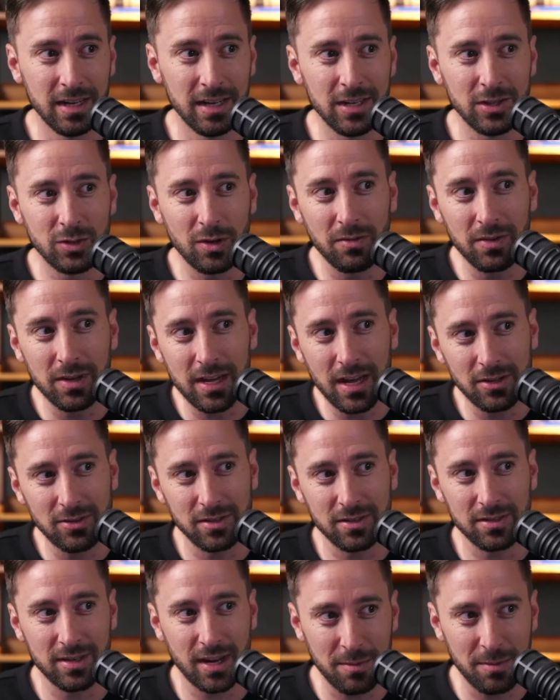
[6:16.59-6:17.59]
So even catching
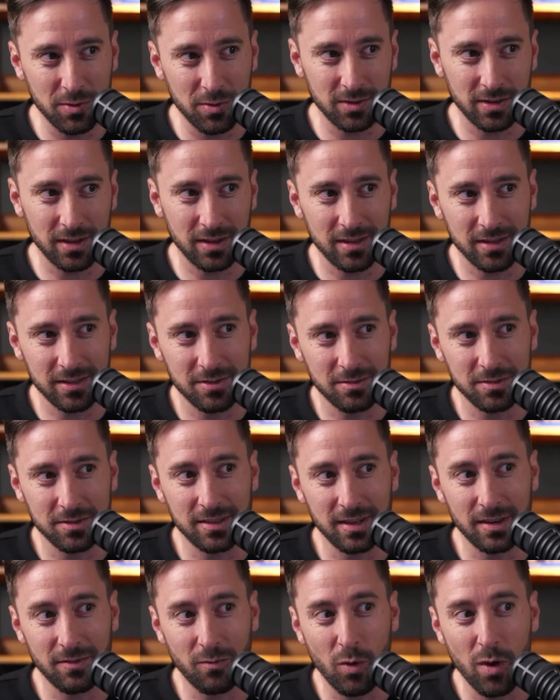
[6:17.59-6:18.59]
typos like this one,
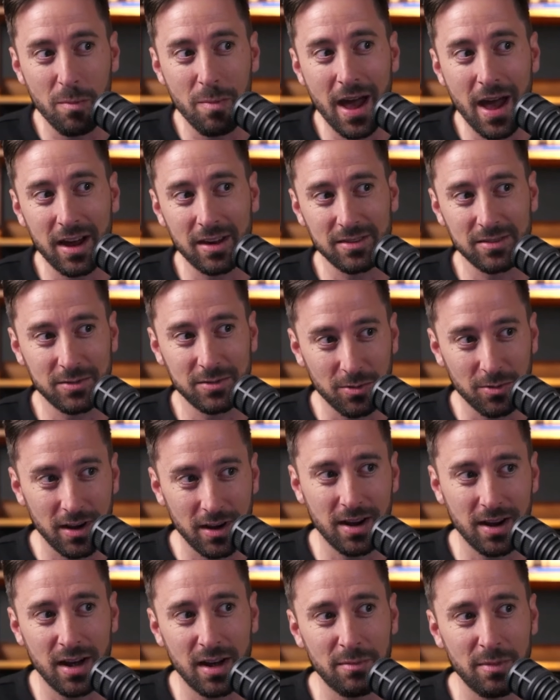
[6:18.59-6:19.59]
instead of
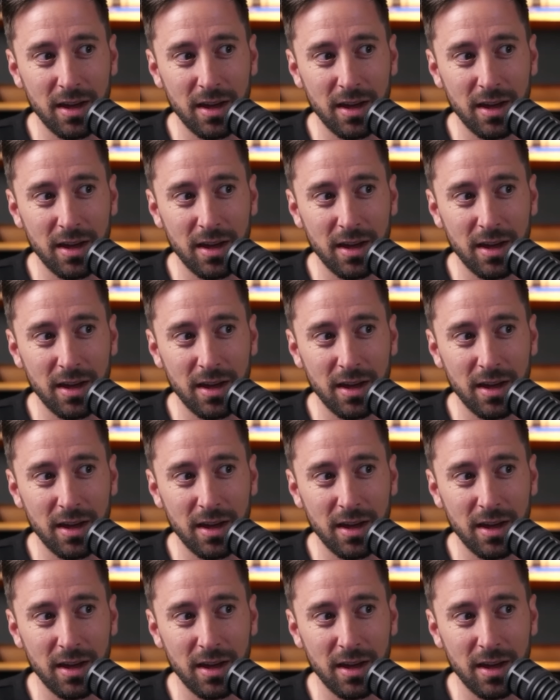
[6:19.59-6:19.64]
waybackstore.com,